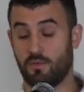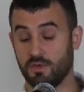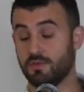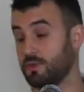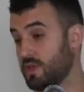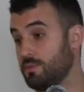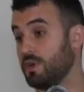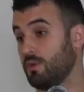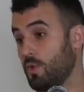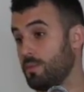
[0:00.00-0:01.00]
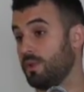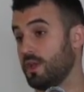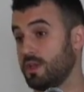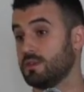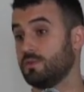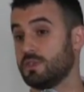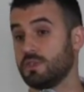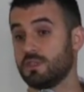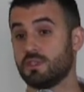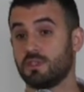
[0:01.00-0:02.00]
first keep it in one place,
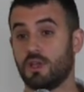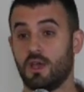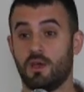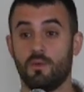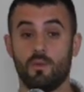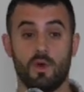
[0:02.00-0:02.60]
which is uh,